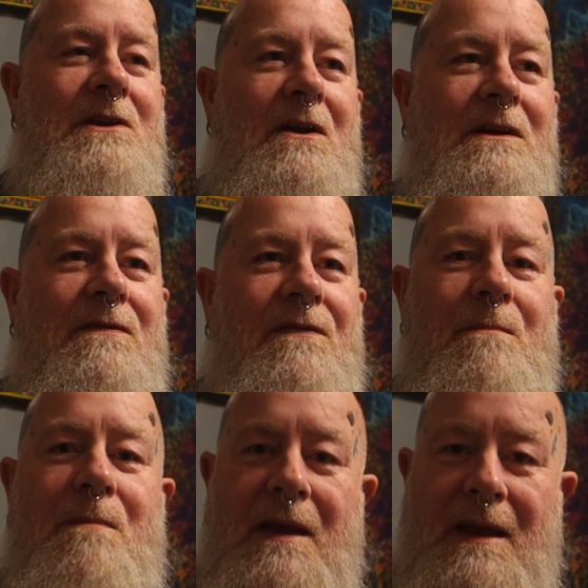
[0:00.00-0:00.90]
nice for
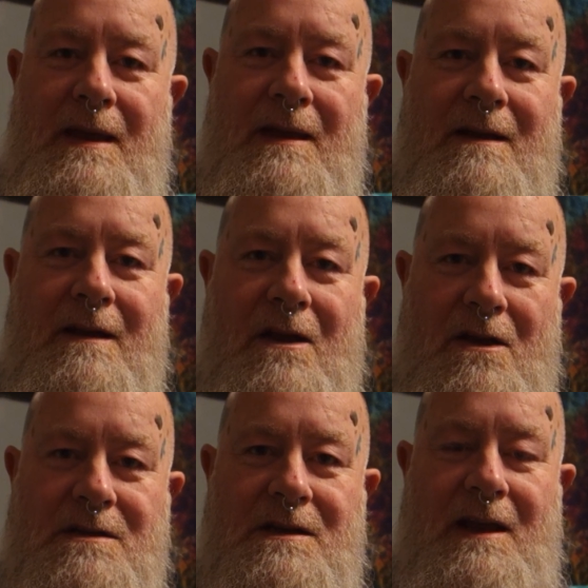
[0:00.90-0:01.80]
me,
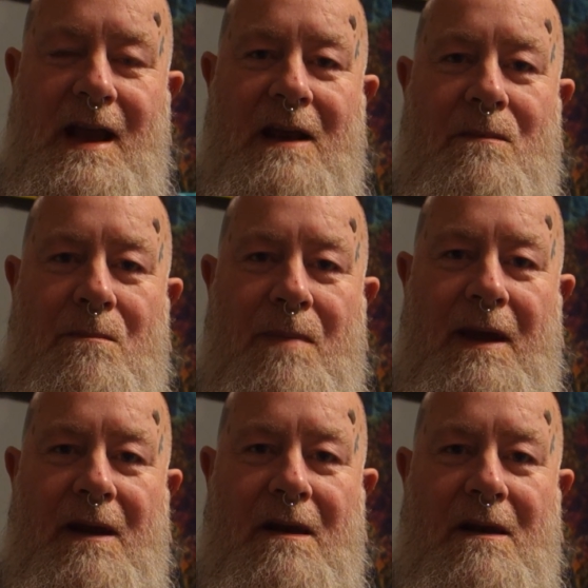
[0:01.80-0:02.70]
Kirsty and
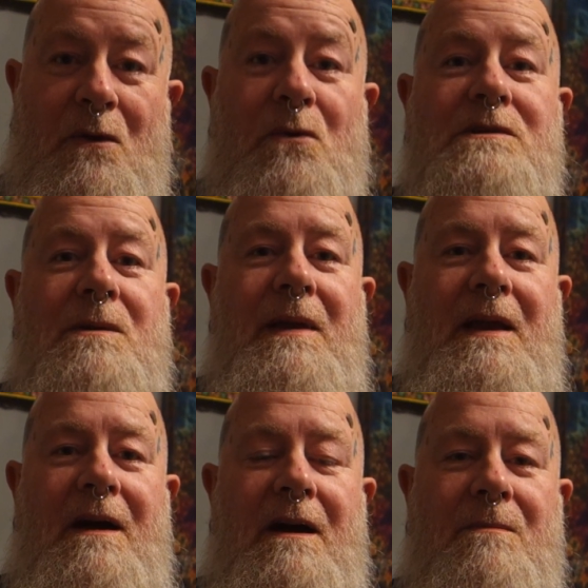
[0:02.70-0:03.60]
Bill all to meet
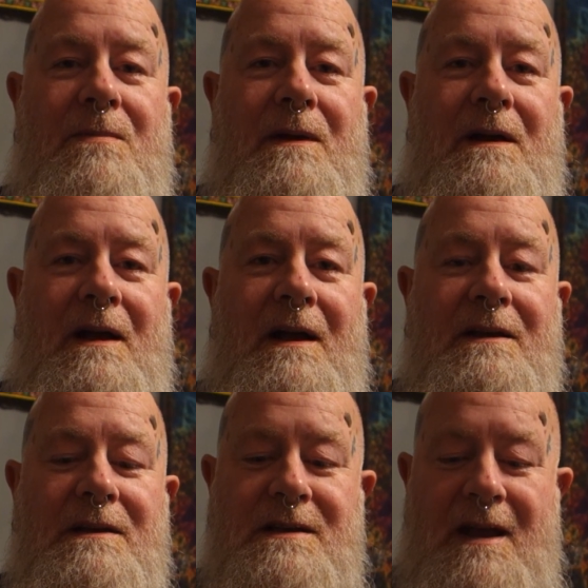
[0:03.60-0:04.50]
up
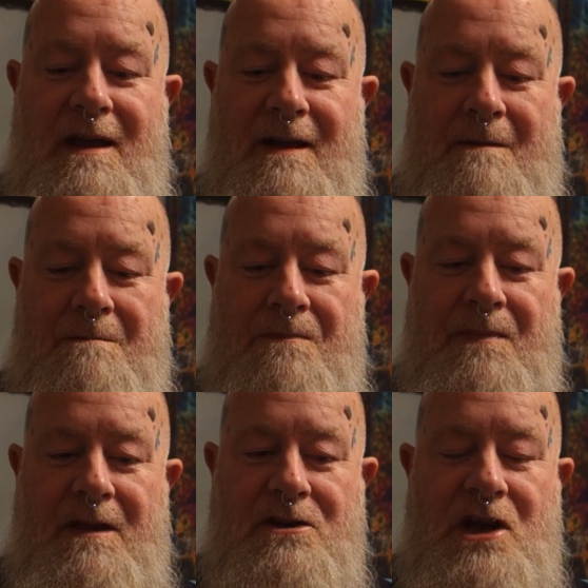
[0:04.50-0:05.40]
and
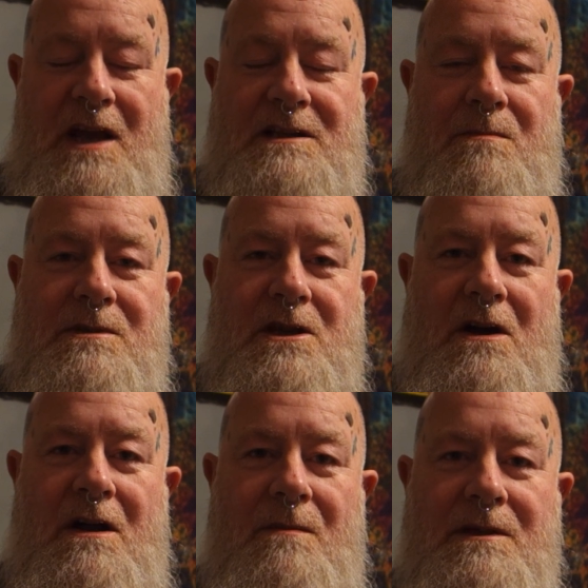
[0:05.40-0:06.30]
share some
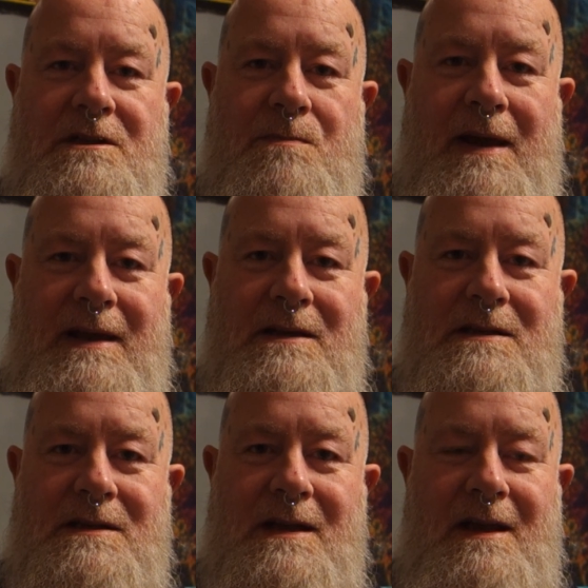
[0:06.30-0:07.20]
time and
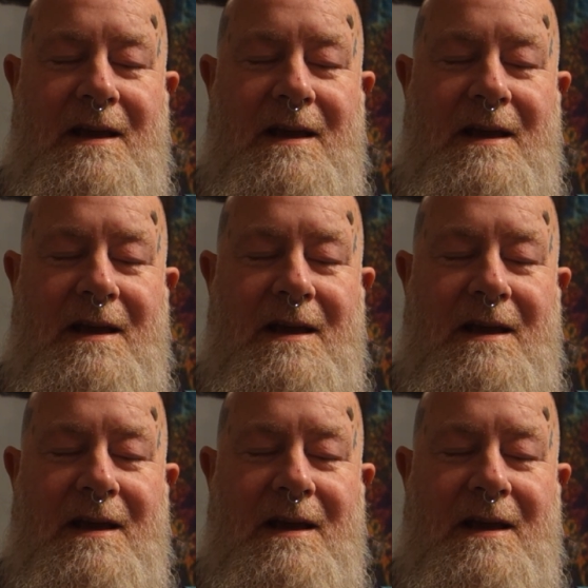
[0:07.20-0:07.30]
space.